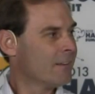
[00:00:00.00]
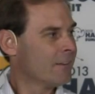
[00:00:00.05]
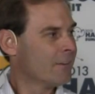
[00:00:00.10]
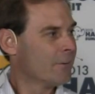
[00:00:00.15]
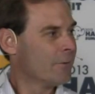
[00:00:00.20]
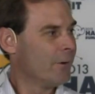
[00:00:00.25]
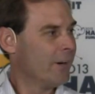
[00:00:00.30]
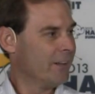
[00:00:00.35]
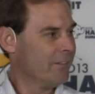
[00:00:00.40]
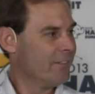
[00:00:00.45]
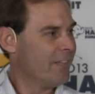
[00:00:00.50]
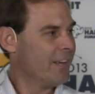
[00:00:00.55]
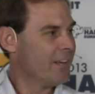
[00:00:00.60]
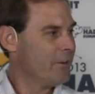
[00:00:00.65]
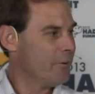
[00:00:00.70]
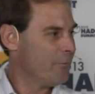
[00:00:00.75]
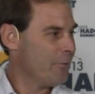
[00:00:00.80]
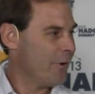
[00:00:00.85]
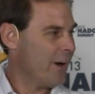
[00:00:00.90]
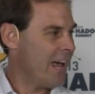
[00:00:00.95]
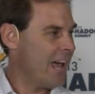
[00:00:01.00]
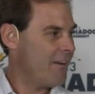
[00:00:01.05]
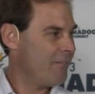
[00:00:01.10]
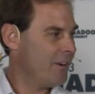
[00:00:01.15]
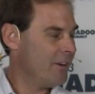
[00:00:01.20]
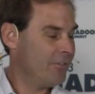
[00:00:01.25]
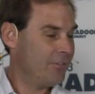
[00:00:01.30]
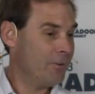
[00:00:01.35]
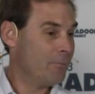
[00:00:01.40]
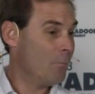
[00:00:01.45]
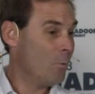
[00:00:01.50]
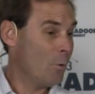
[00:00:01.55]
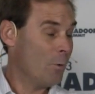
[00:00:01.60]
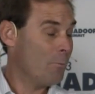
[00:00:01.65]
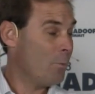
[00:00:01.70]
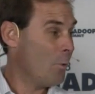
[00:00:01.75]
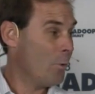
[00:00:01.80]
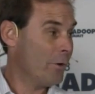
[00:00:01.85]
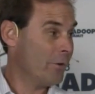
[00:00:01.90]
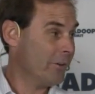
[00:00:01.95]
Great, thank you for having us, and more
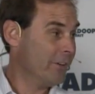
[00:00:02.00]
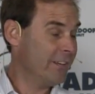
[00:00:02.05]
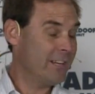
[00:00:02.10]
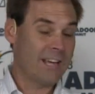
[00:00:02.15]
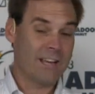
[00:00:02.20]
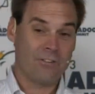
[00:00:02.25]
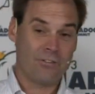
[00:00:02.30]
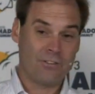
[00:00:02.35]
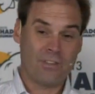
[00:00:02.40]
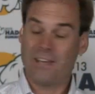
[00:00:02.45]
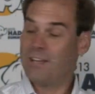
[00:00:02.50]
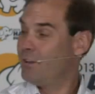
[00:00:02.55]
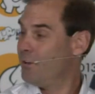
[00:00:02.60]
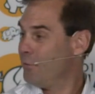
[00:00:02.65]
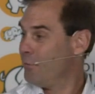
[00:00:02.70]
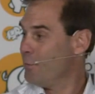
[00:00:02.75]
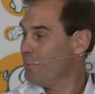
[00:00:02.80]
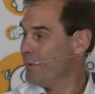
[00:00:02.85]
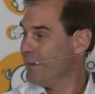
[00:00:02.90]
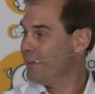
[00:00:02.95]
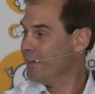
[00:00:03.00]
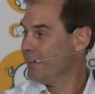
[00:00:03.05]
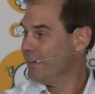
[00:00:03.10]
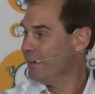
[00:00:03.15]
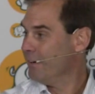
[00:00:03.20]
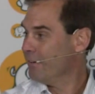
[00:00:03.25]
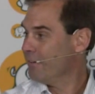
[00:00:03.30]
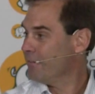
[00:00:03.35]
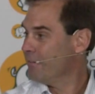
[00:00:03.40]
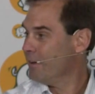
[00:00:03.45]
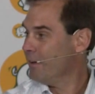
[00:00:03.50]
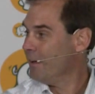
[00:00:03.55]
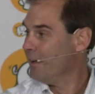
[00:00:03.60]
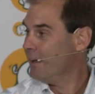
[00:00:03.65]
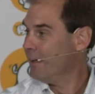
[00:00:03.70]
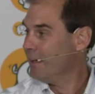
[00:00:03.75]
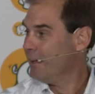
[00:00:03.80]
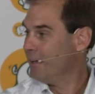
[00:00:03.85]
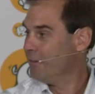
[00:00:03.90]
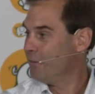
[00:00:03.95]
importantly guys, thank you for being here.
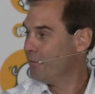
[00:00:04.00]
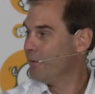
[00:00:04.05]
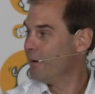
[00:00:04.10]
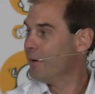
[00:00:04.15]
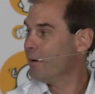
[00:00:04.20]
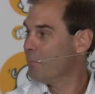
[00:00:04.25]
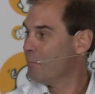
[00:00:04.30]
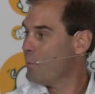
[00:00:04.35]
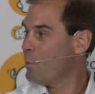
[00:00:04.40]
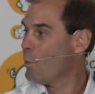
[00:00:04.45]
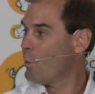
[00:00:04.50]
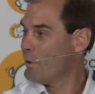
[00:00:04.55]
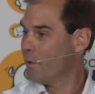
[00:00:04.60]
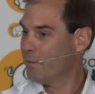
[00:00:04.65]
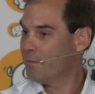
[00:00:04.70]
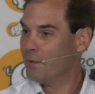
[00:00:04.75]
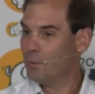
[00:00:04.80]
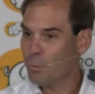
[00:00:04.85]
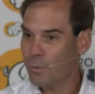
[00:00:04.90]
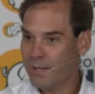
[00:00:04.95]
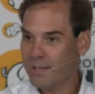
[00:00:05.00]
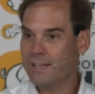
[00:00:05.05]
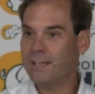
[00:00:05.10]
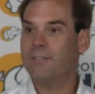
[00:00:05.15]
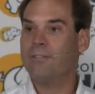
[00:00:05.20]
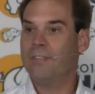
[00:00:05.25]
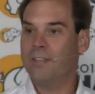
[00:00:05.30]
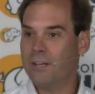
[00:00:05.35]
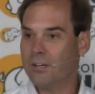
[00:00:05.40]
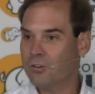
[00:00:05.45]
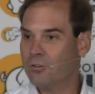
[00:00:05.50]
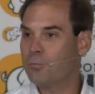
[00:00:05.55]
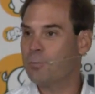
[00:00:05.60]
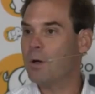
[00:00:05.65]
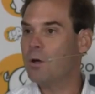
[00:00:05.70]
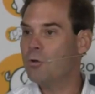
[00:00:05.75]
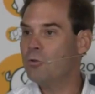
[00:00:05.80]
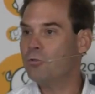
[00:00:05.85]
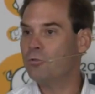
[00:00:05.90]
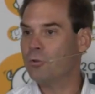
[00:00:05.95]
It's very important that we get the
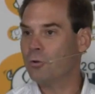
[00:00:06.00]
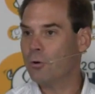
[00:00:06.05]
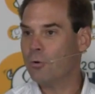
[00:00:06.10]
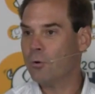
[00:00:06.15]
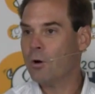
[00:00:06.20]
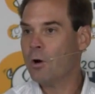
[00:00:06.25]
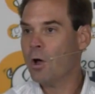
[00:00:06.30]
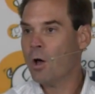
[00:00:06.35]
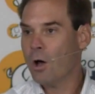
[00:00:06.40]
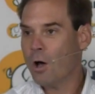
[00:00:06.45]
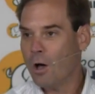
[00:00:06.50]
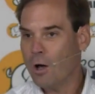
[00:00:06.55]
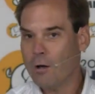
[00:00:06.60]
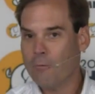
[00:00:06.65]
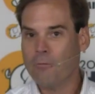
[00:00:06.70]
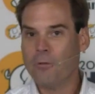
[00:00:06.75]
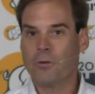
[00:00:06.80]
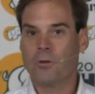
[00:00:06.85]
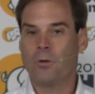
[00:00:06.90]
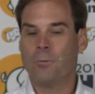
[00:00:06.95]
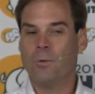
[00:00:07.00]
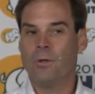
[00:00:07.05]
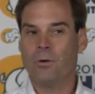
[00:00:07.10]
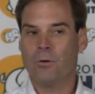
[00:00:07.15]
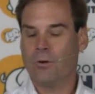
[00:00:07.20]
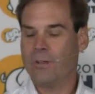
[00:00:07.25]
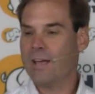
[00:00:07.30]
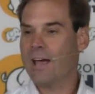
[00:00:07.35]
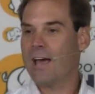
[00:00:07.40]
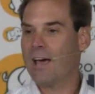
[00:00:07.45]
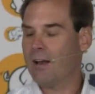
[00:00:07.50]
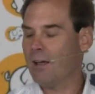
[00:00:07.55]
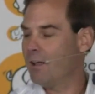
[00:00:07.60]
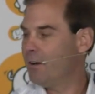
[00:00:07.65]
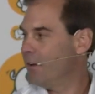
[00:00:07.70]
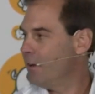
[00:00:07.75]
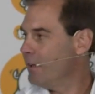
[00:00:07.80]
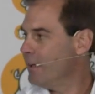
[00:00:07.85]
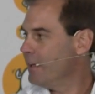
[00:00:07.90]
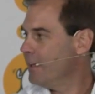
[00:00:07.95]
exposure of the community out
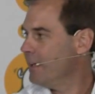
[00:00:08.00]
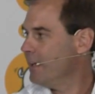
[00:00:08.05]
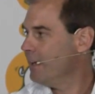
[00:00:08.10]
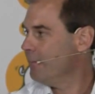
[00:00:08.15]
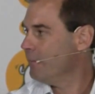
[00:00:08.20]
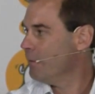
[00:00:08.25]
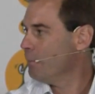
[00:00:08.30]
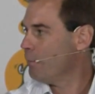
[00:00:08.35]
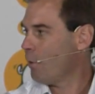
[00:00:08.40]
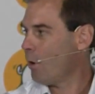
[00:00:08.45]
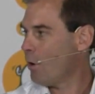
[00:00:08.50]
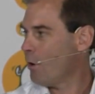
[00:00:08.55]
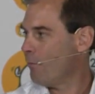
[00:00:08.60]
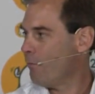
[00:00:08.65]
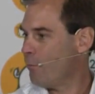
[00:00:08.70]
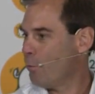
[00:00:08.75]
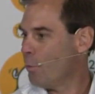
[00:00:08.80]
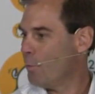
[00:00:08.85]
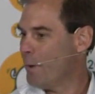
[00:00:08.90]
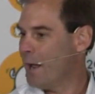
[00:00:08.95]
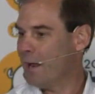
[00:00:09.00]
onto even broader format.